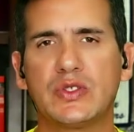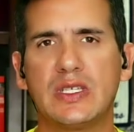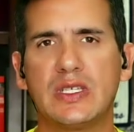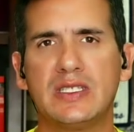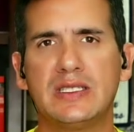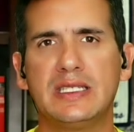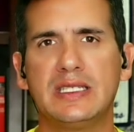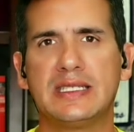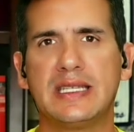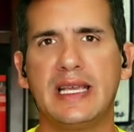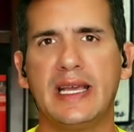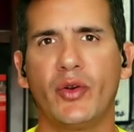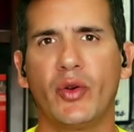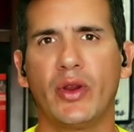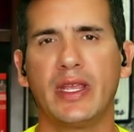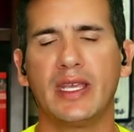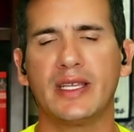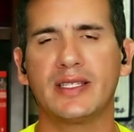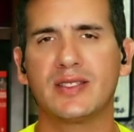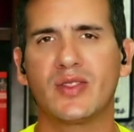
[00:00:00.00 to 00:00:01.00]
season is
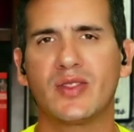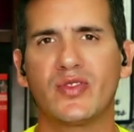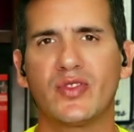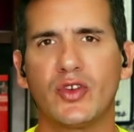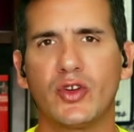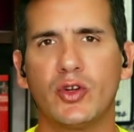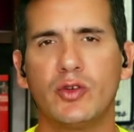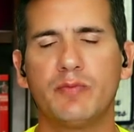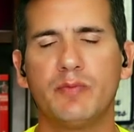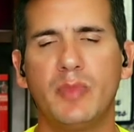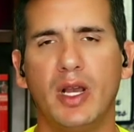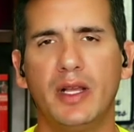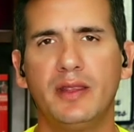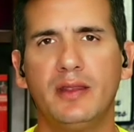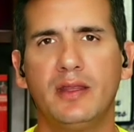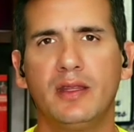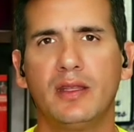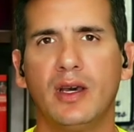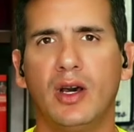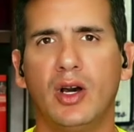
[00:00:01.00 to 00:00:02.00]
entering its third
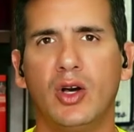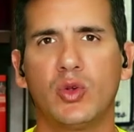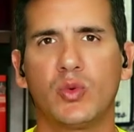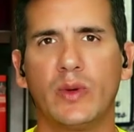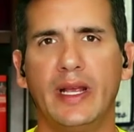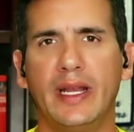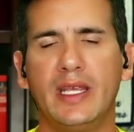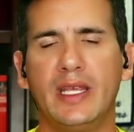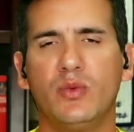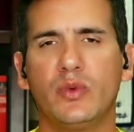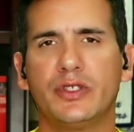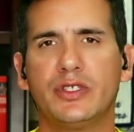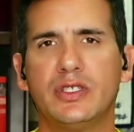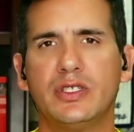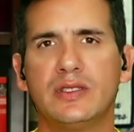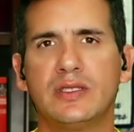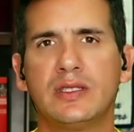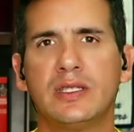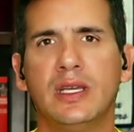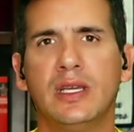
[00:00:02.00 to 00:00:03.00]
month already, which
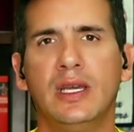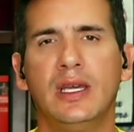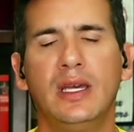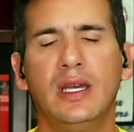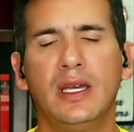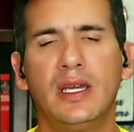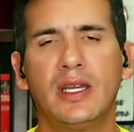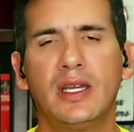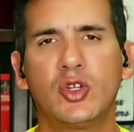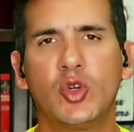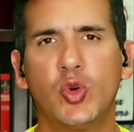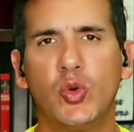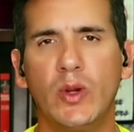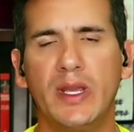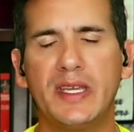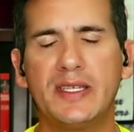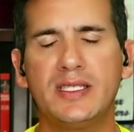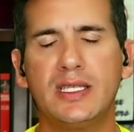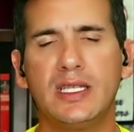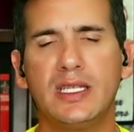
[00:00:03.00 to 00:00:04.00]
is
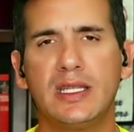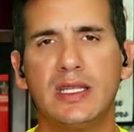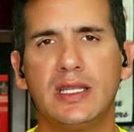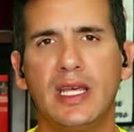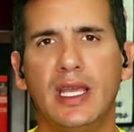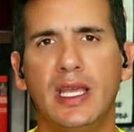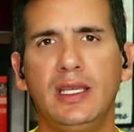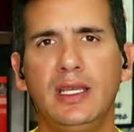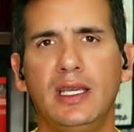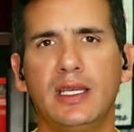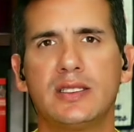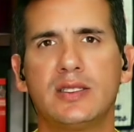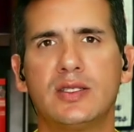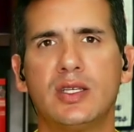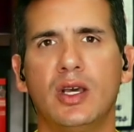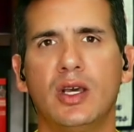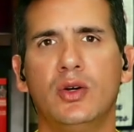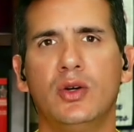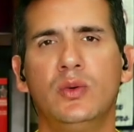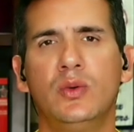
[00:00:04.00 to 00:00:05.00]
crazy to think. And
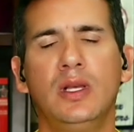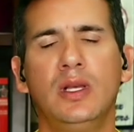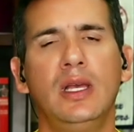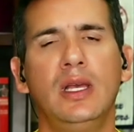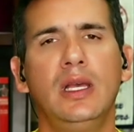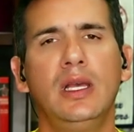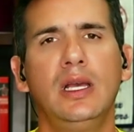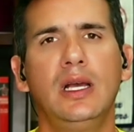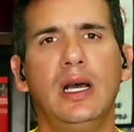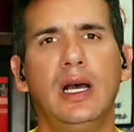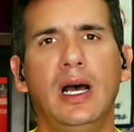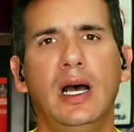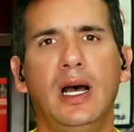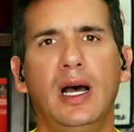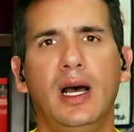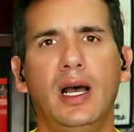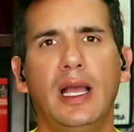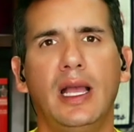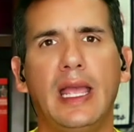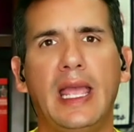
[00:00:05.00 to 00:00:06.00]
so
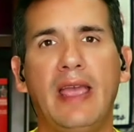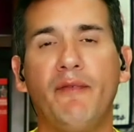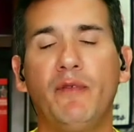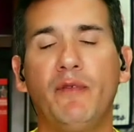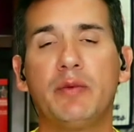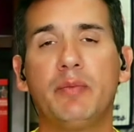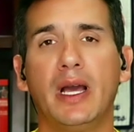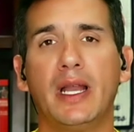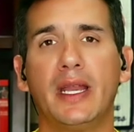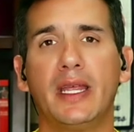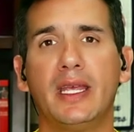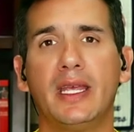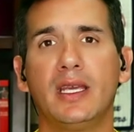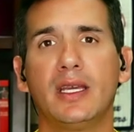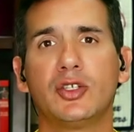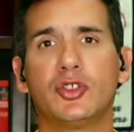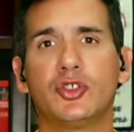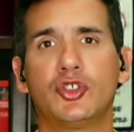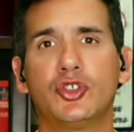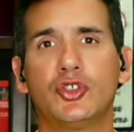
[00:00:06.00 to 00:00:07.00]

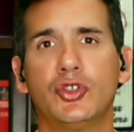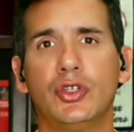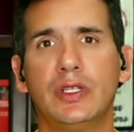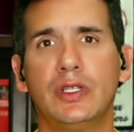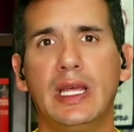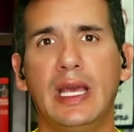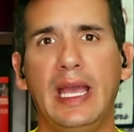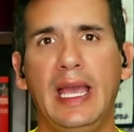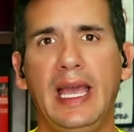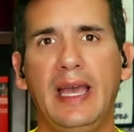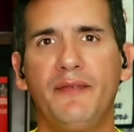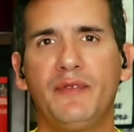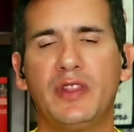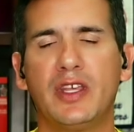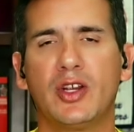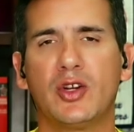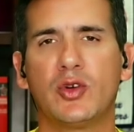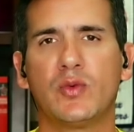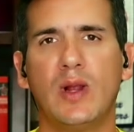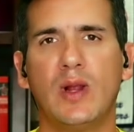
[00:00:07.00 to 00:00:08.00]
everybody should have
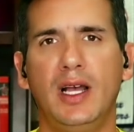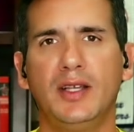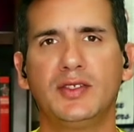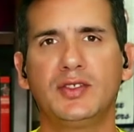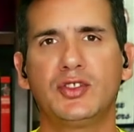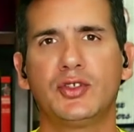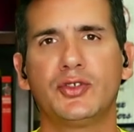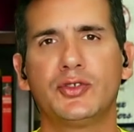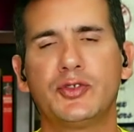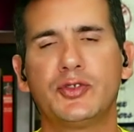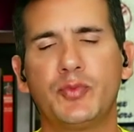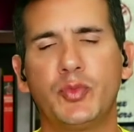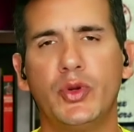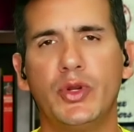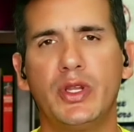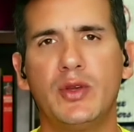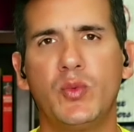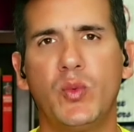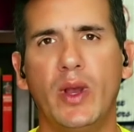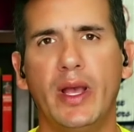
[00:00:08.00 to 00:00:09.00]
their rosters
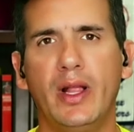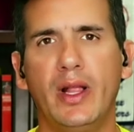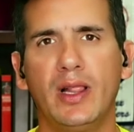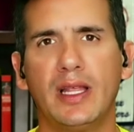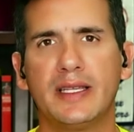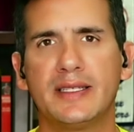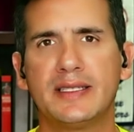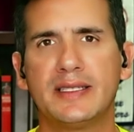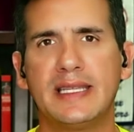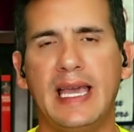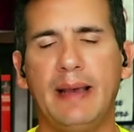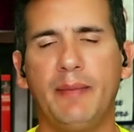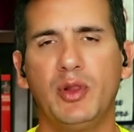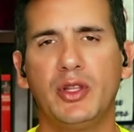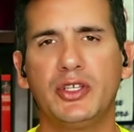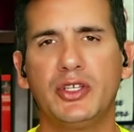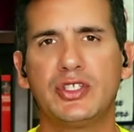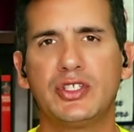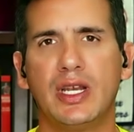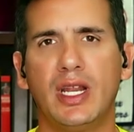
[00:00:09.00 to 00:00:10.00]
pretty well
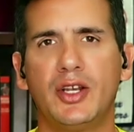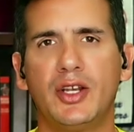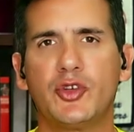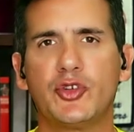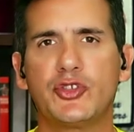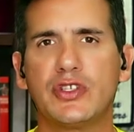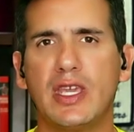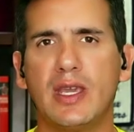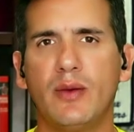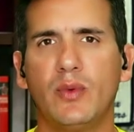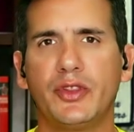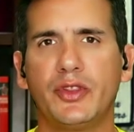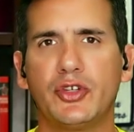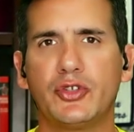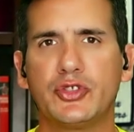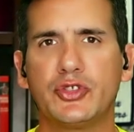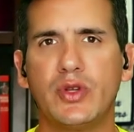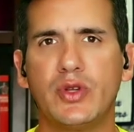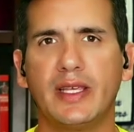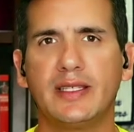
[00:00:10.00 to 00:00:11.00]
established and understand what
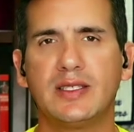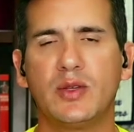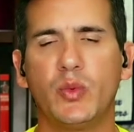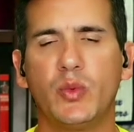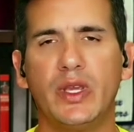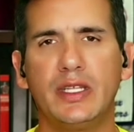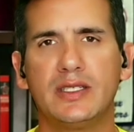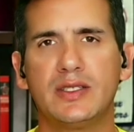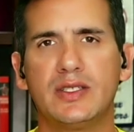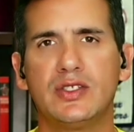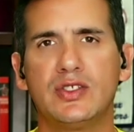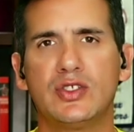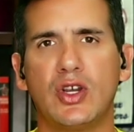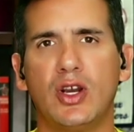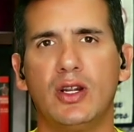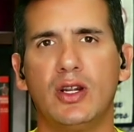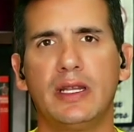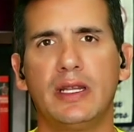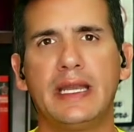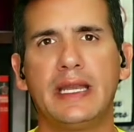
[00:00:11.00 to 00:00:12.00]
their strengths and weaknesses
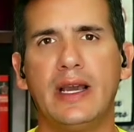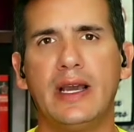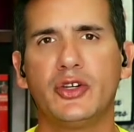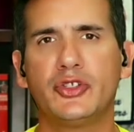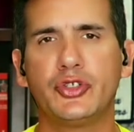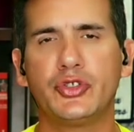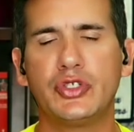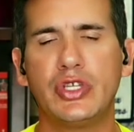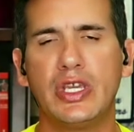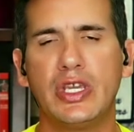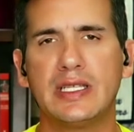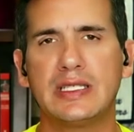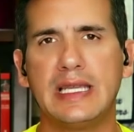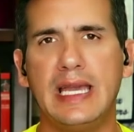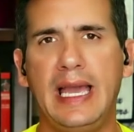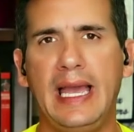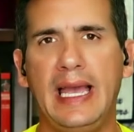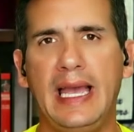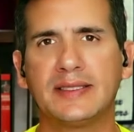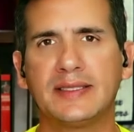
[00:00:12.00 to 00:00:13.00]
are. And now is your chance
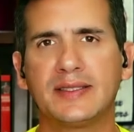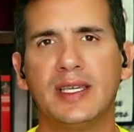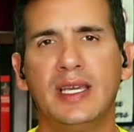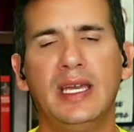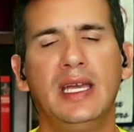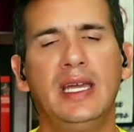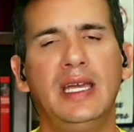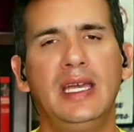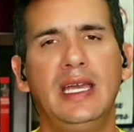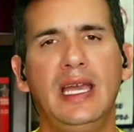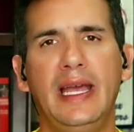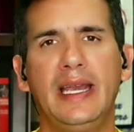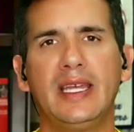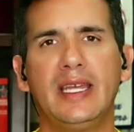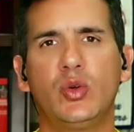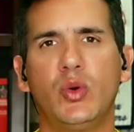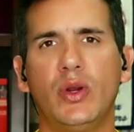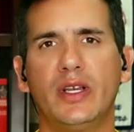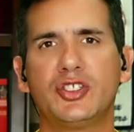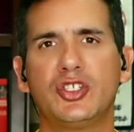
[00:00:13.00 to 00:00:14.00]
to ask
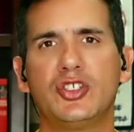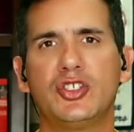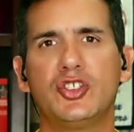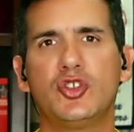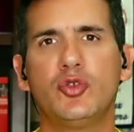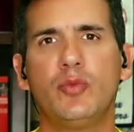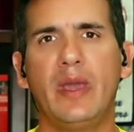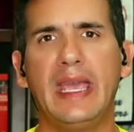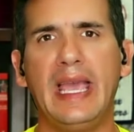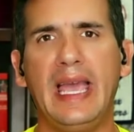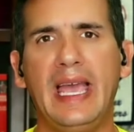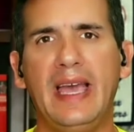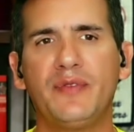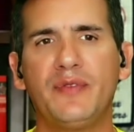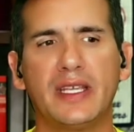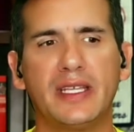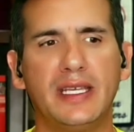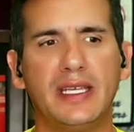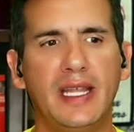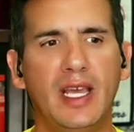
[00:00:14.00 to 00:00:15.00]
any questions you may
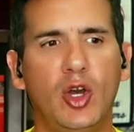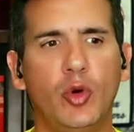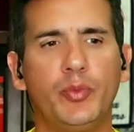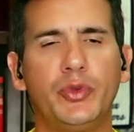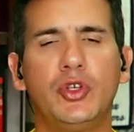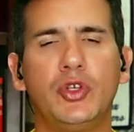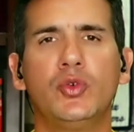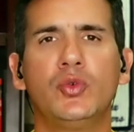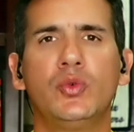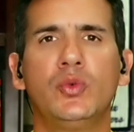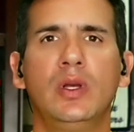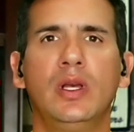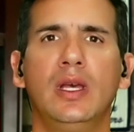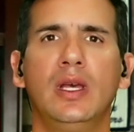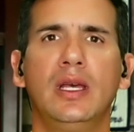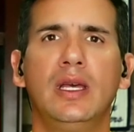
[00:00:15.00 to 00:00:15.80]
have that can help you